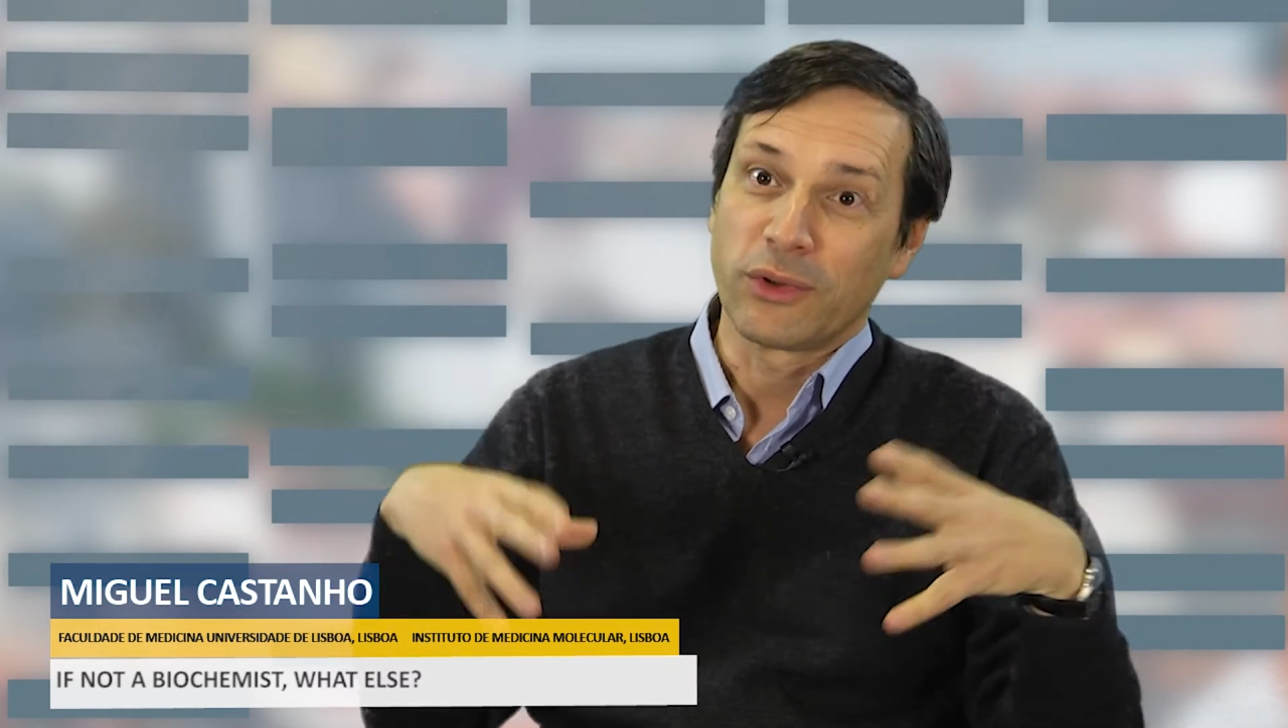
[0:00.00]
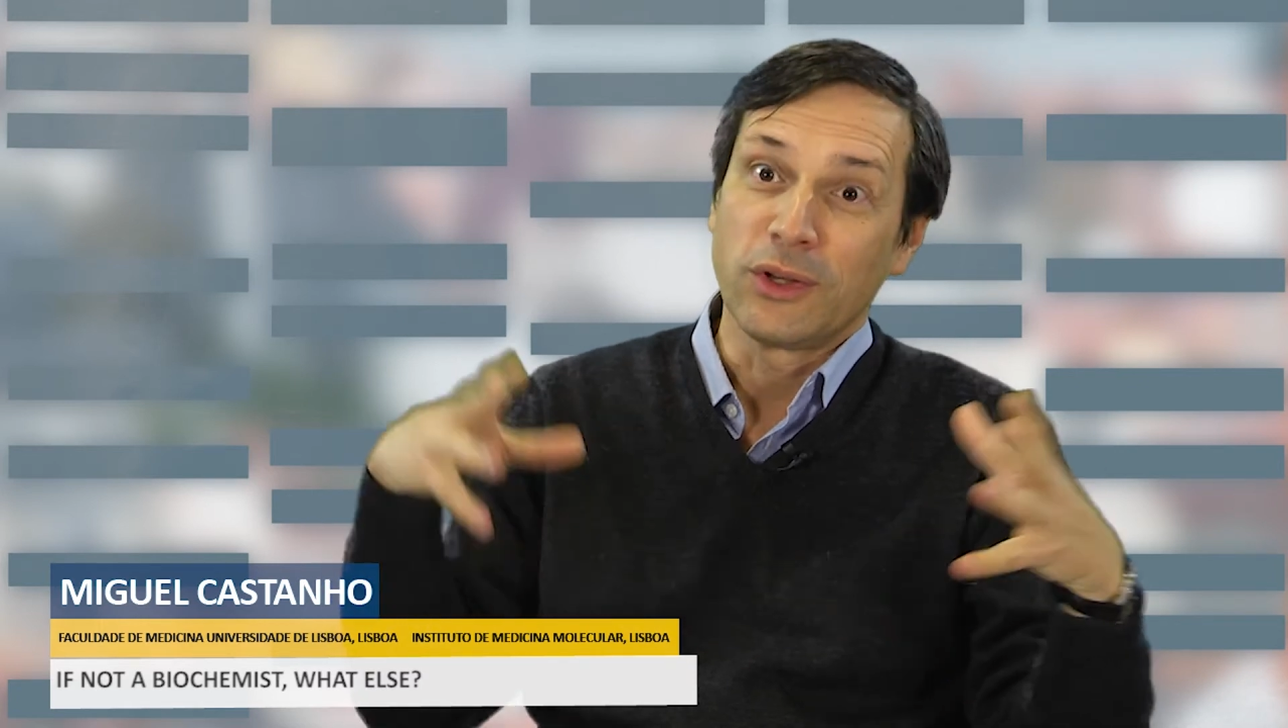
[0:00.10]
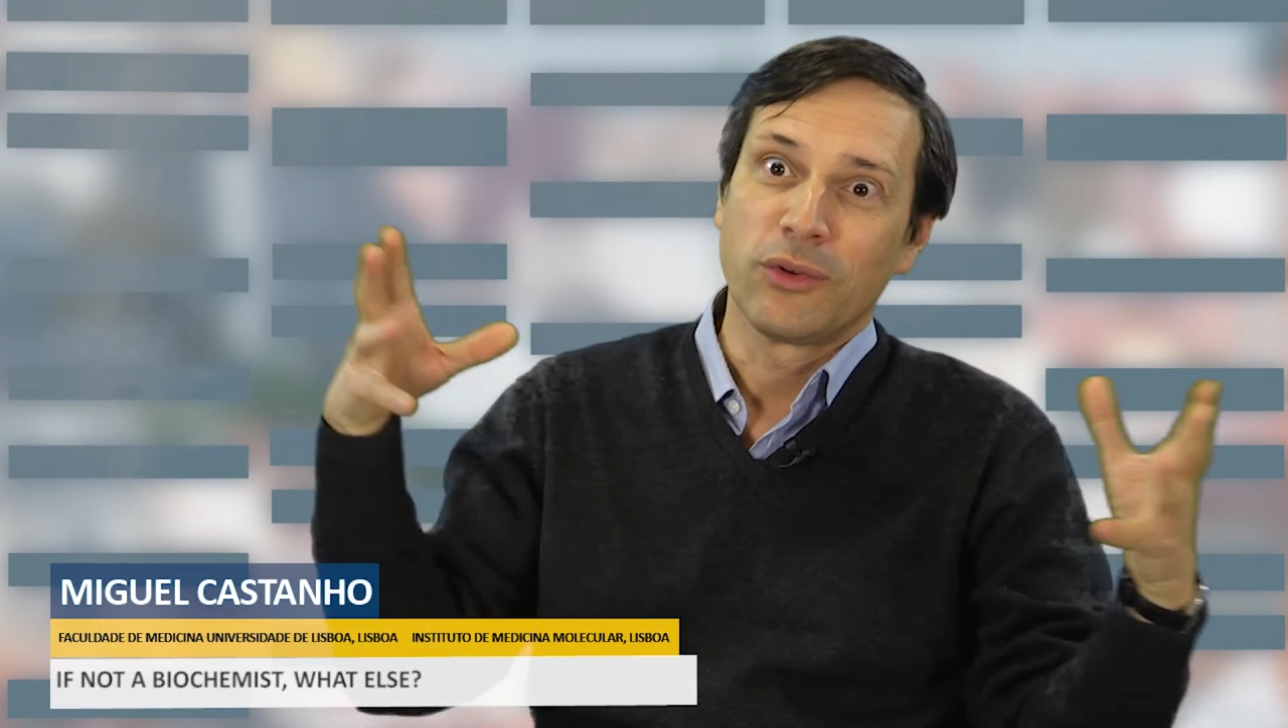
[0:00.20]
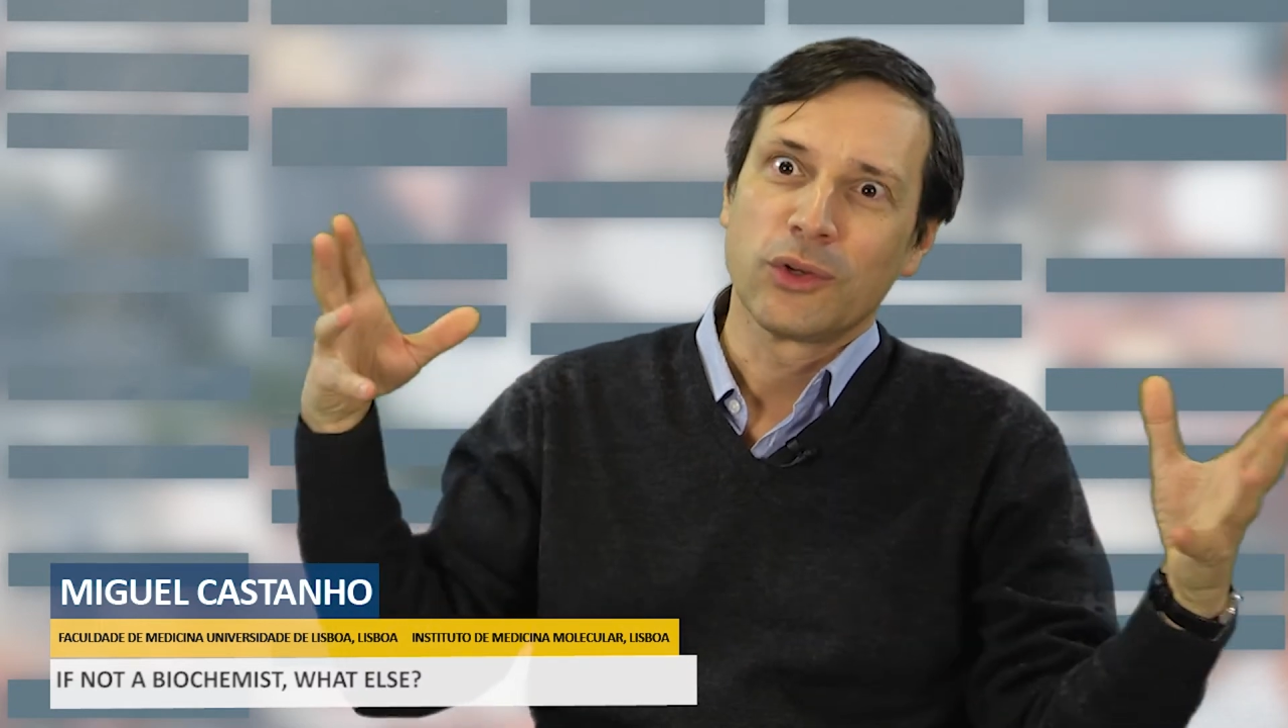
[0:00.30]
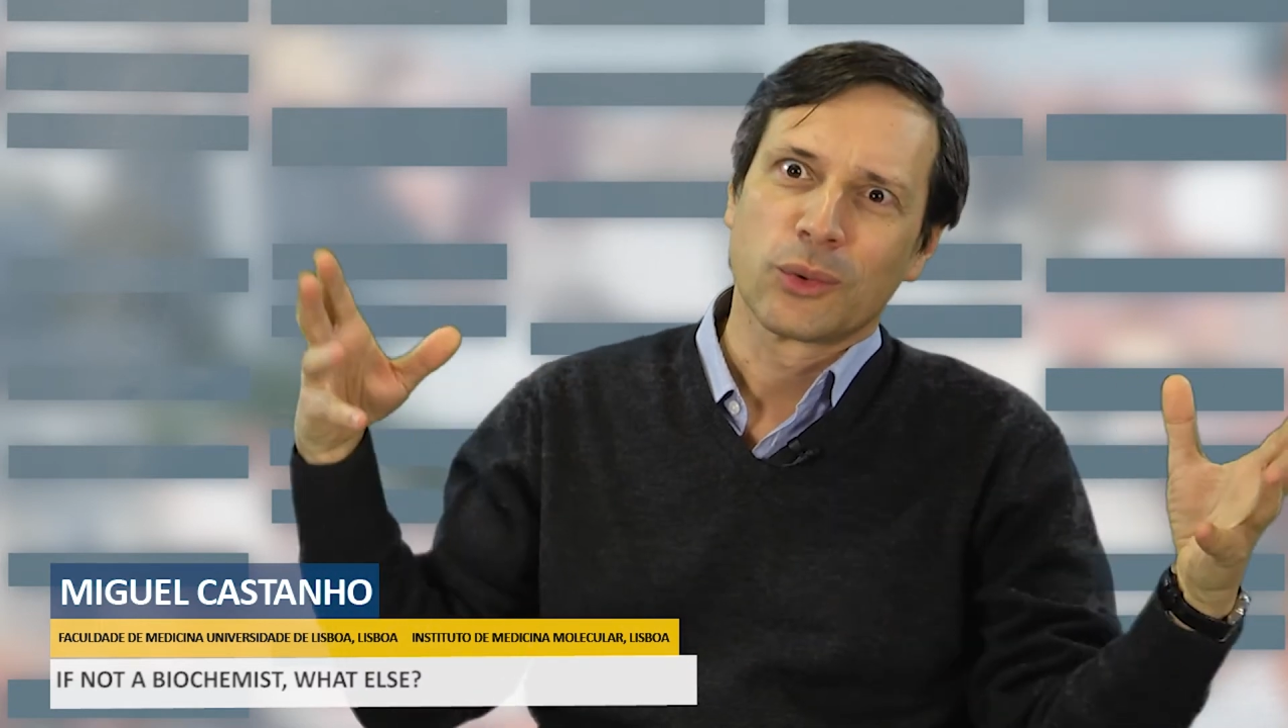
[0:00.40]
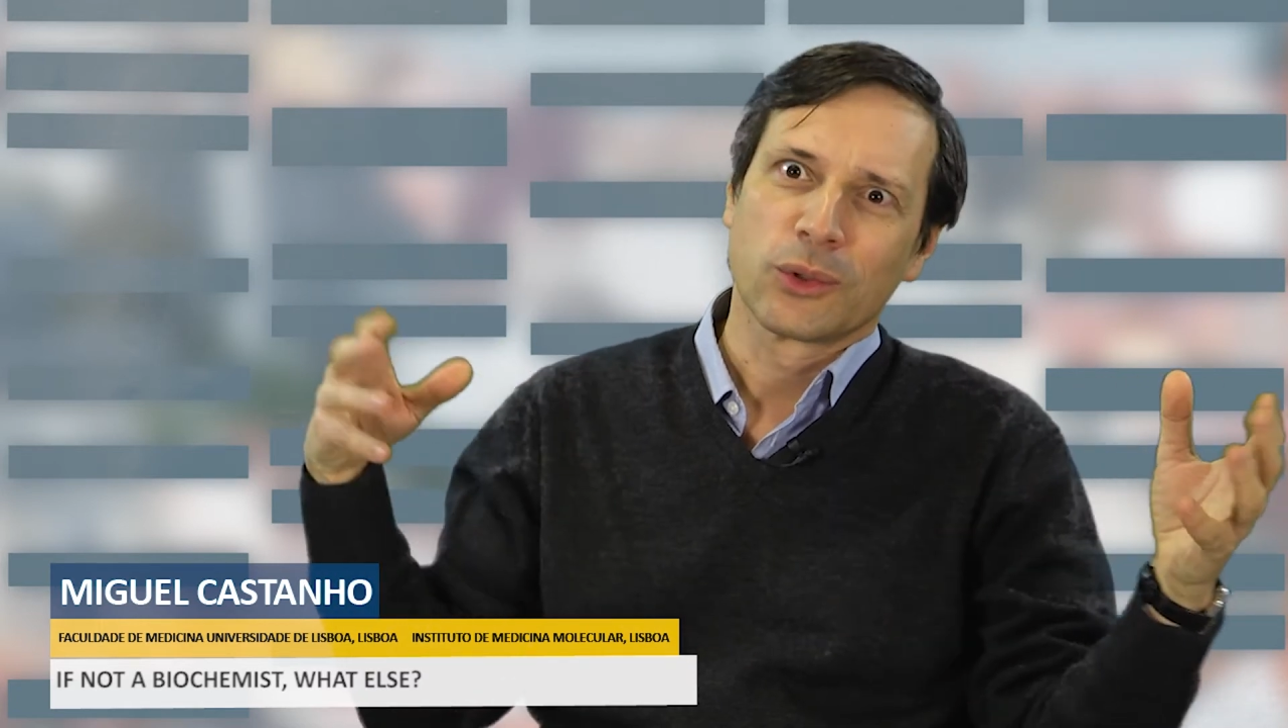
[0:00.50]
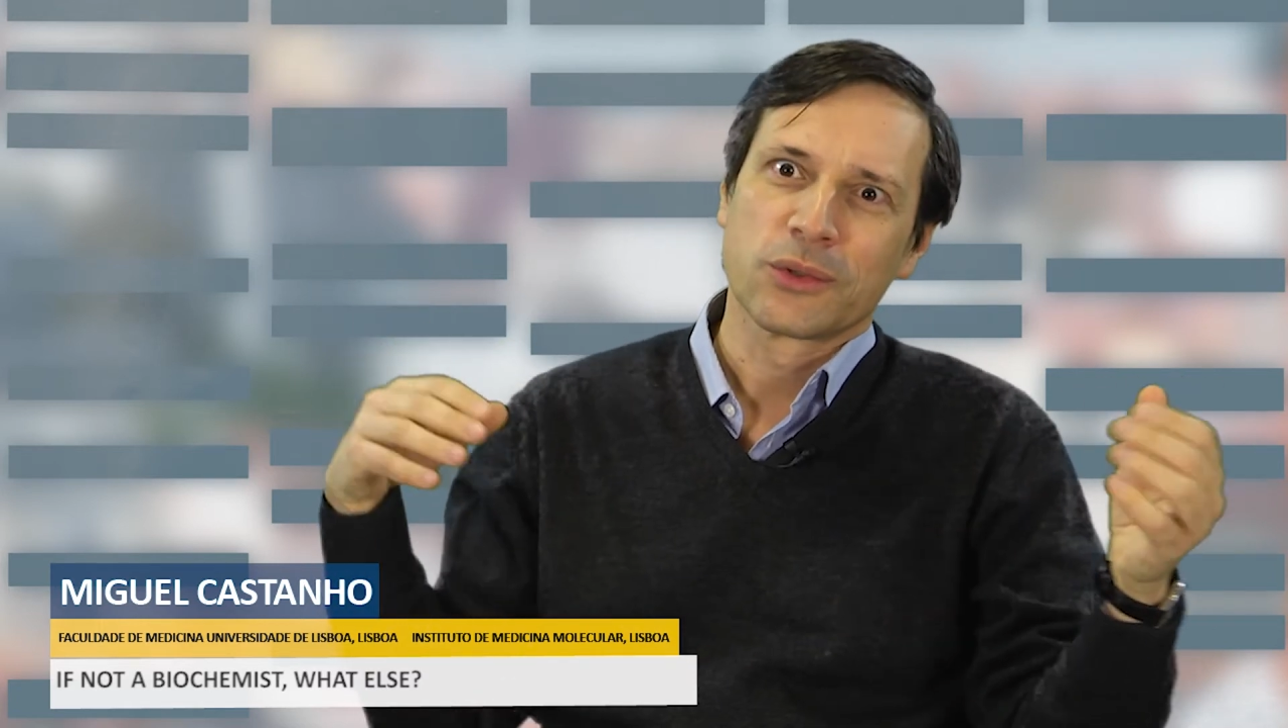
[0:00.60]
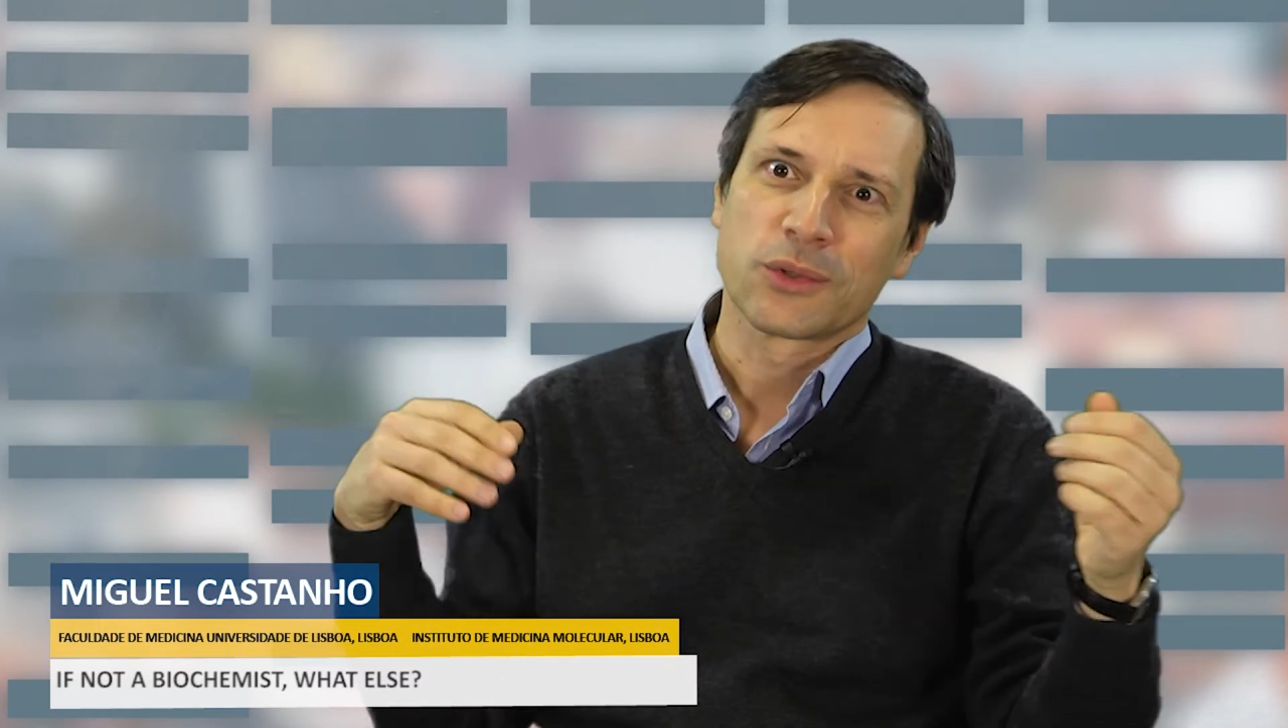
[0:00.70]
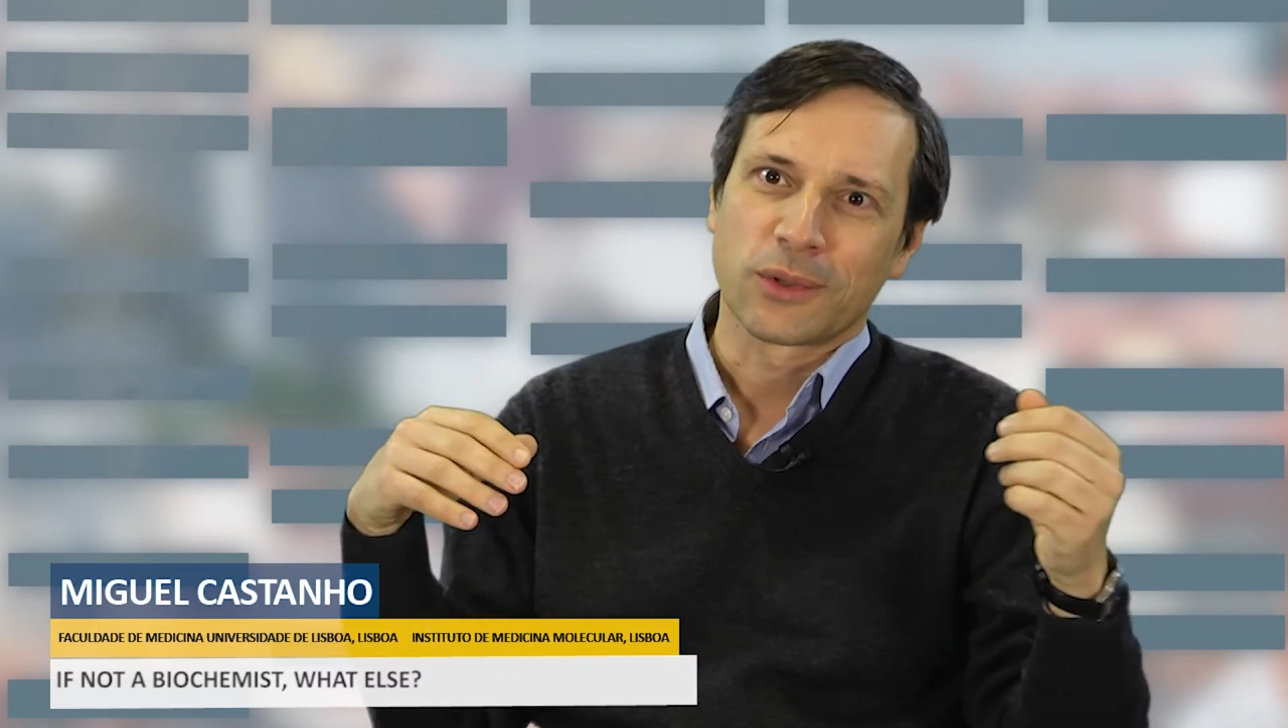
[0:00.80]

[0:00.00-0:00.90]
individuals